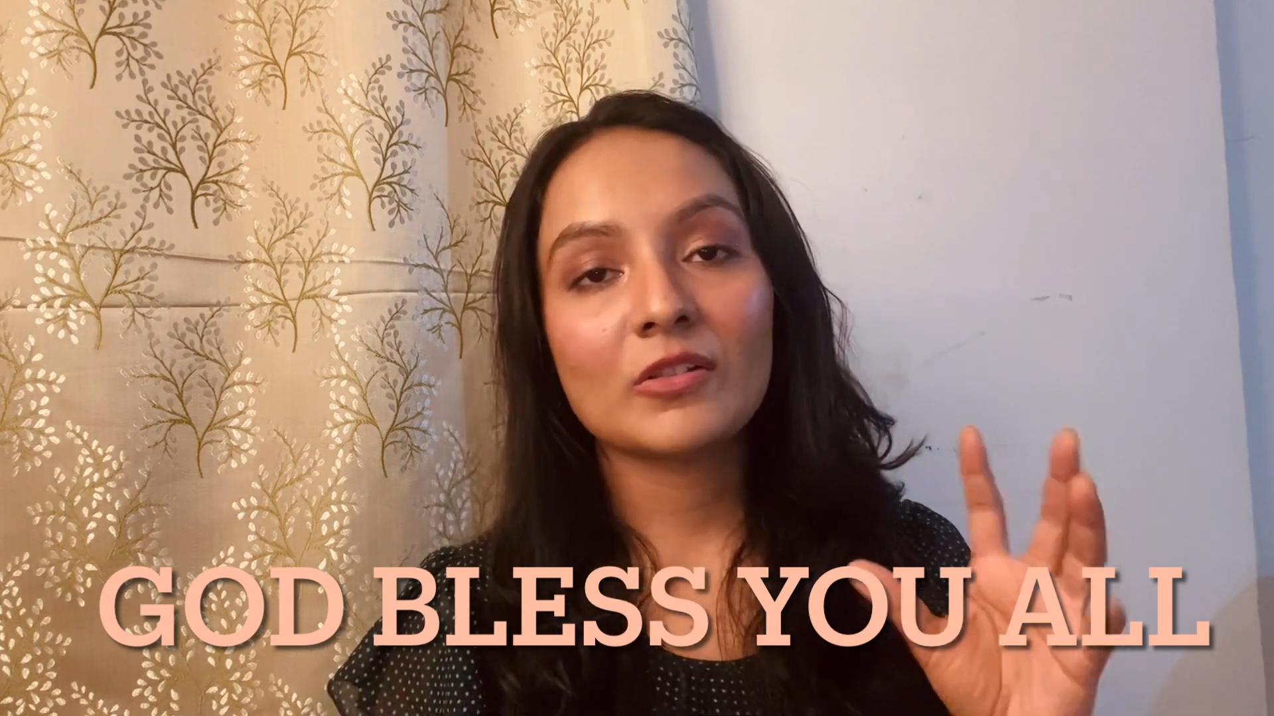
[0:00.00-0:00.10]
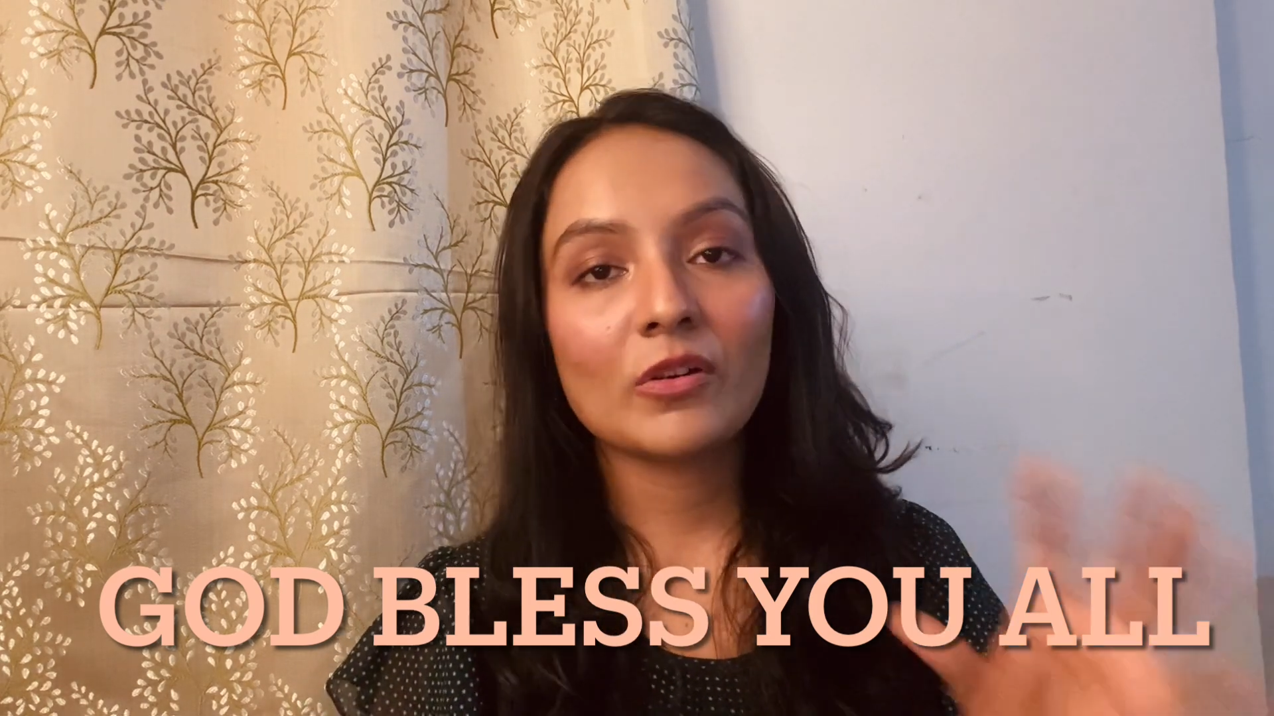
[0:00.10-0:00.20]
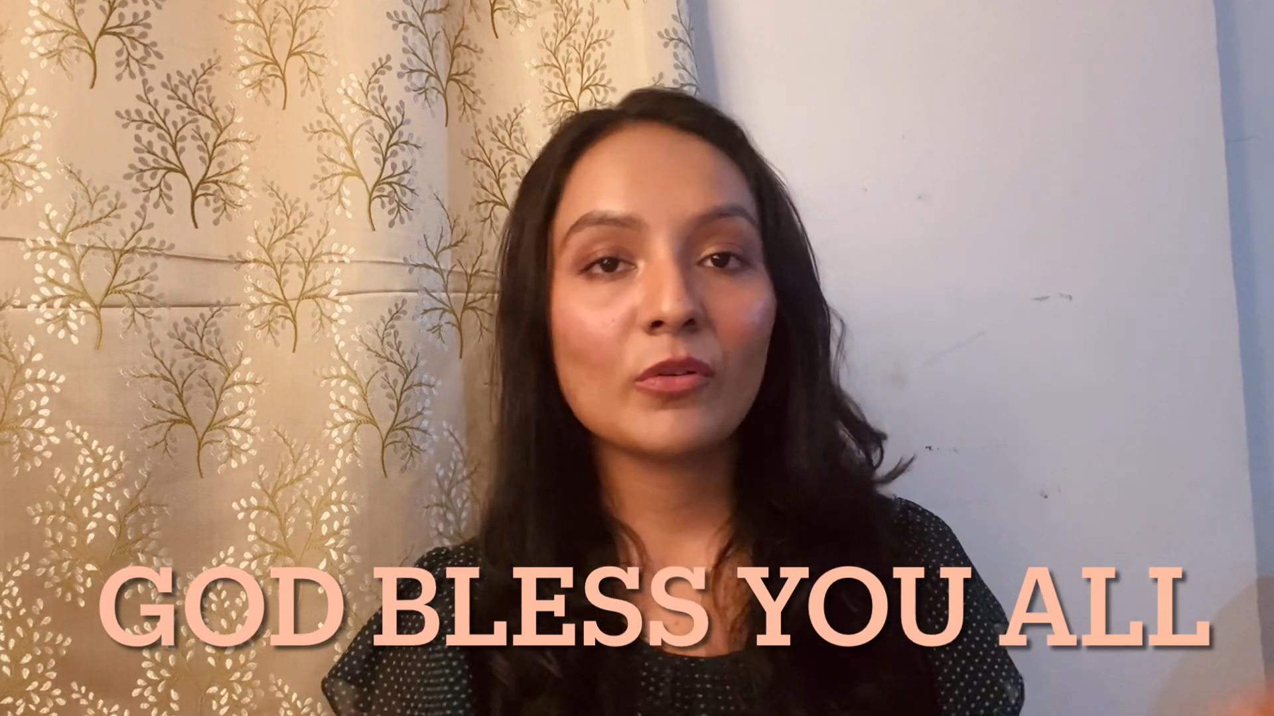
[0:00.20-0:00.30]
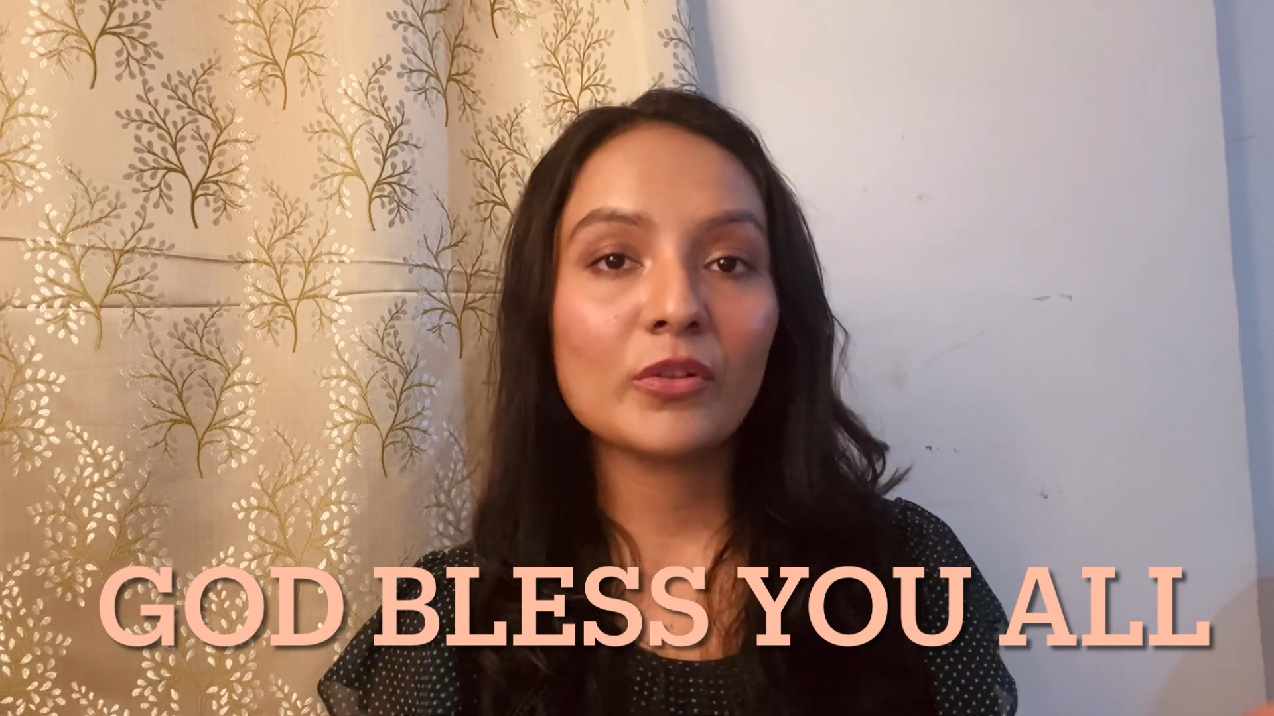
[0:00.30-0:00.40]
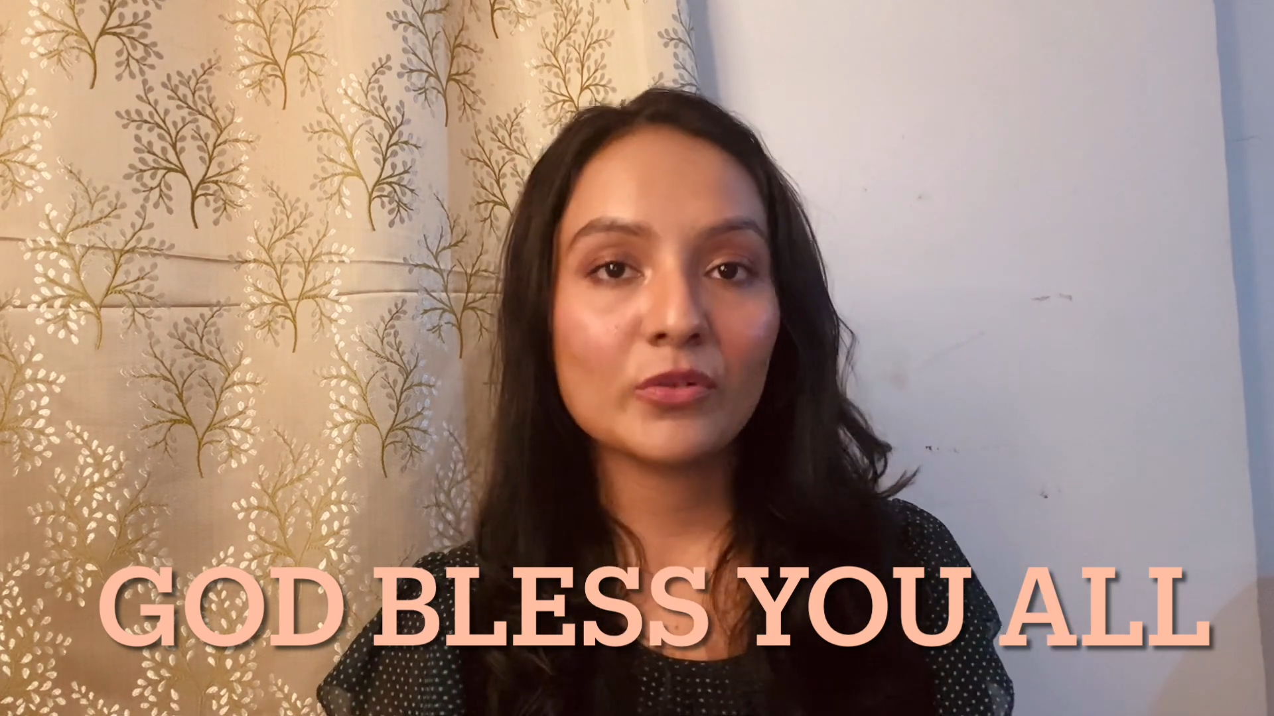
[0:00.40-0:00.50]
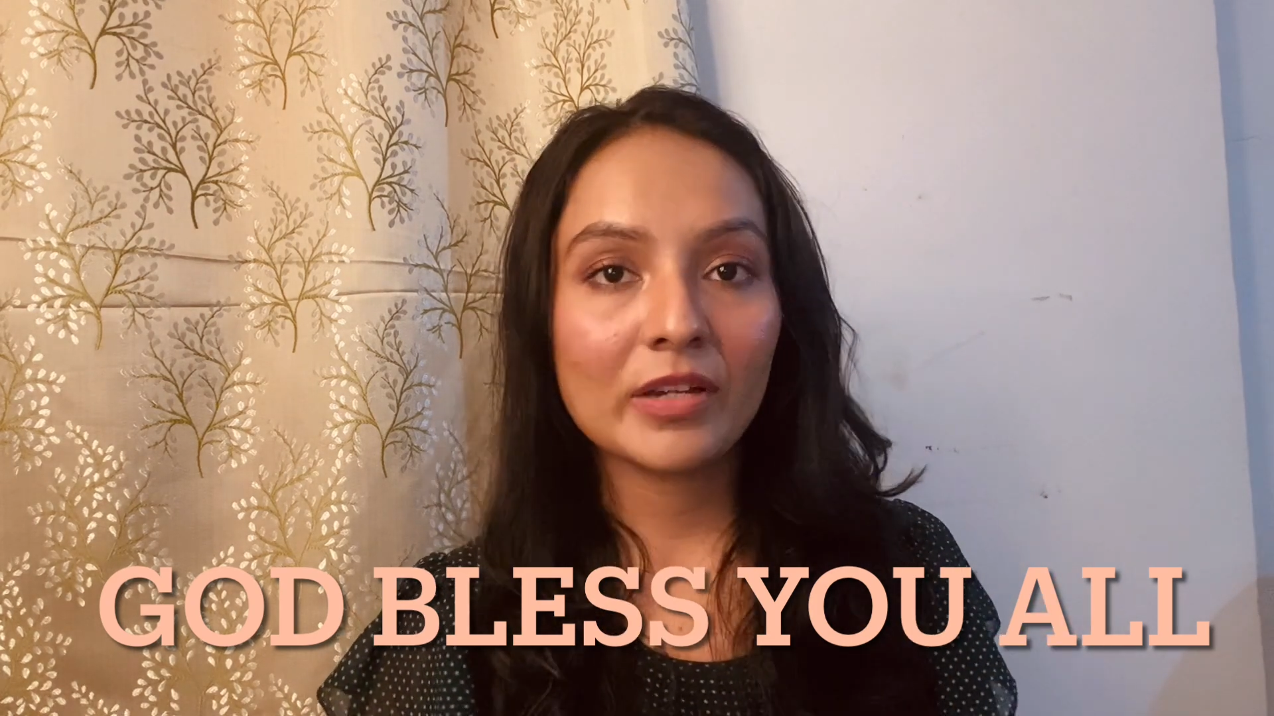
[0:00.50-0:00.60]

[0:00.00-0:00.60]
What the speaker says: you're going to